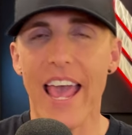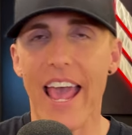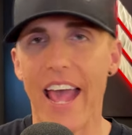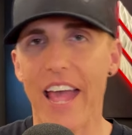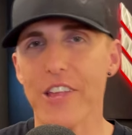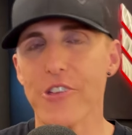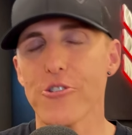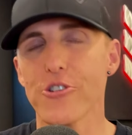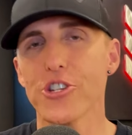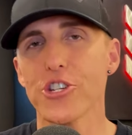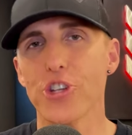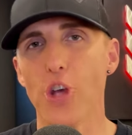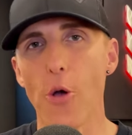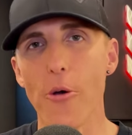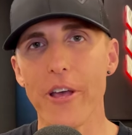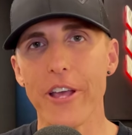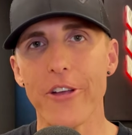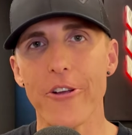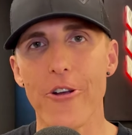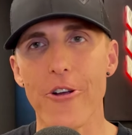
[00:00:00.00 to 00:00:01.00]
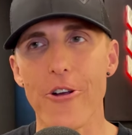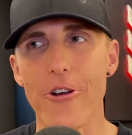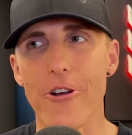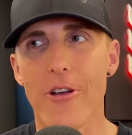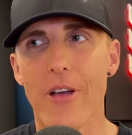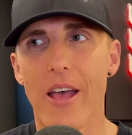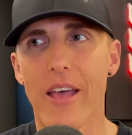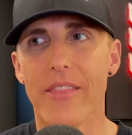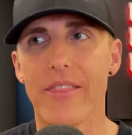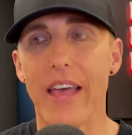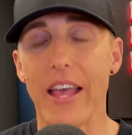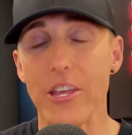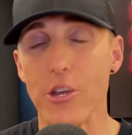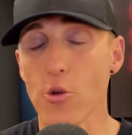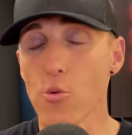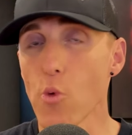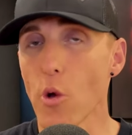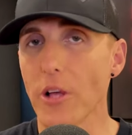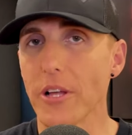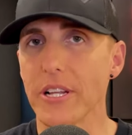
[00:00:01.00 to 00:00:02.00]
and you're showing her that
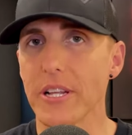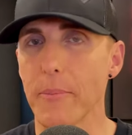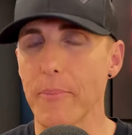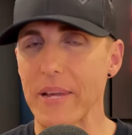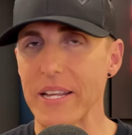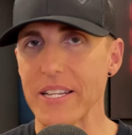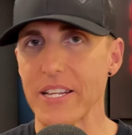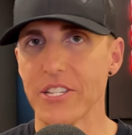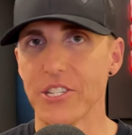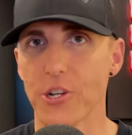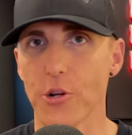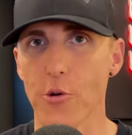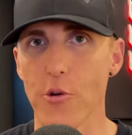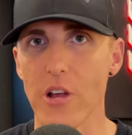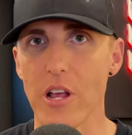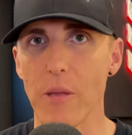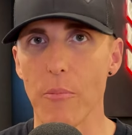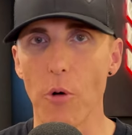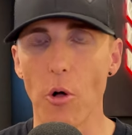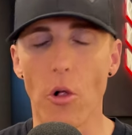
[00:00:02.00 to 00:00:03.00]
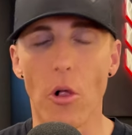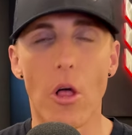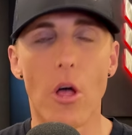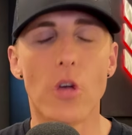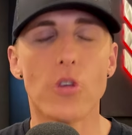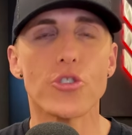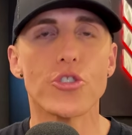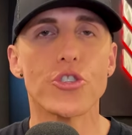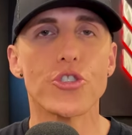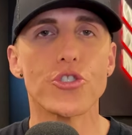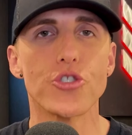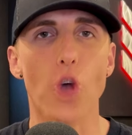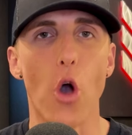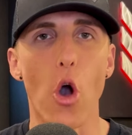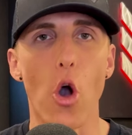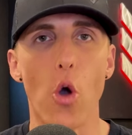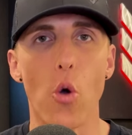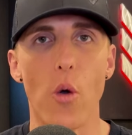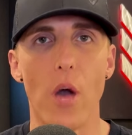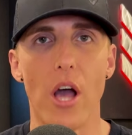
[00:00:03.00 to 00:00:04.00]
you're willing to be disagreeable.
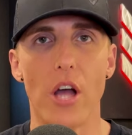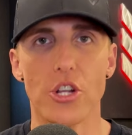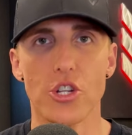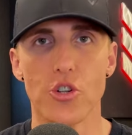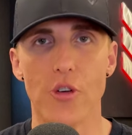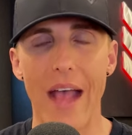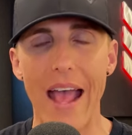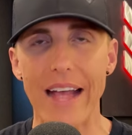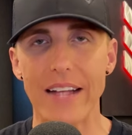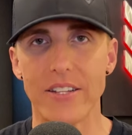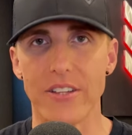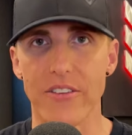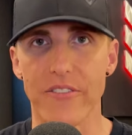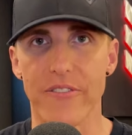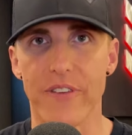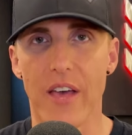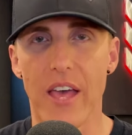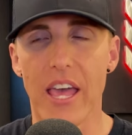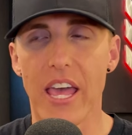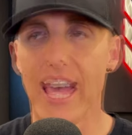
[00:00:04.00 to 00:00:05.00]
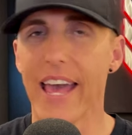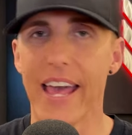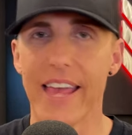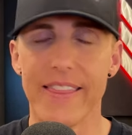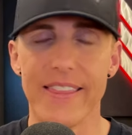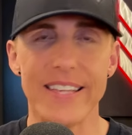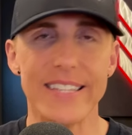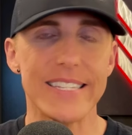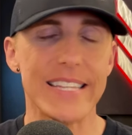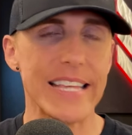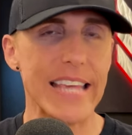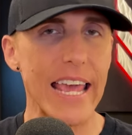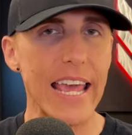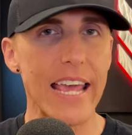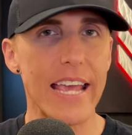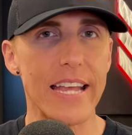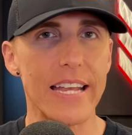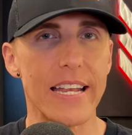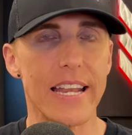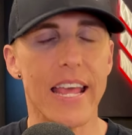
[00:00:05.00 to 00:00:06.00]
So attractive. And this,
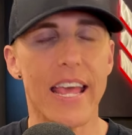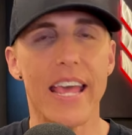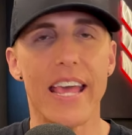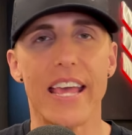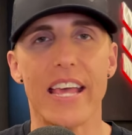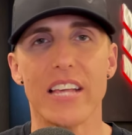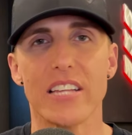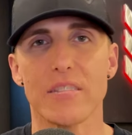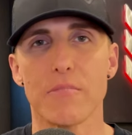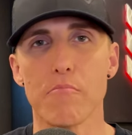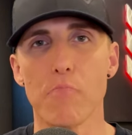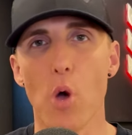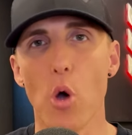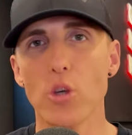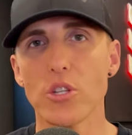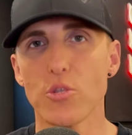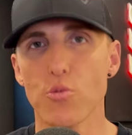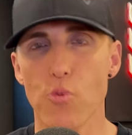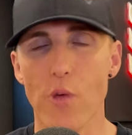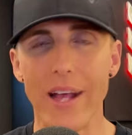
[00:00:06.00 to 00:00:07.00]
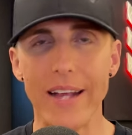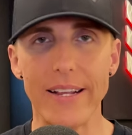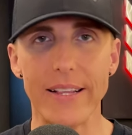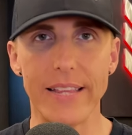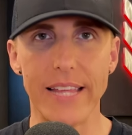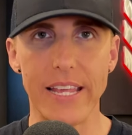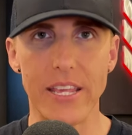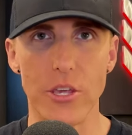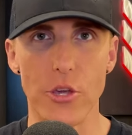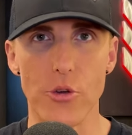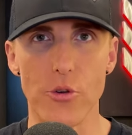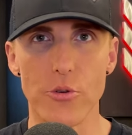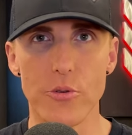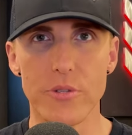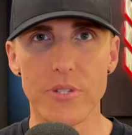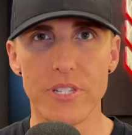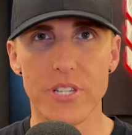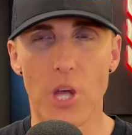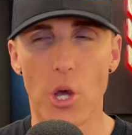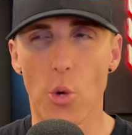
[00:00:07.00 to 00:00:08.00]
again, is most readily
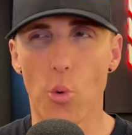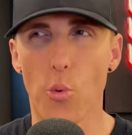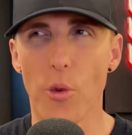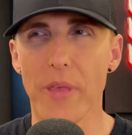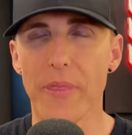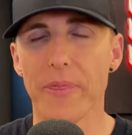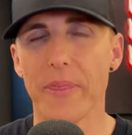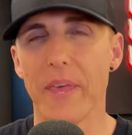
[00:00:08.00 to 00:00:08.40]
used with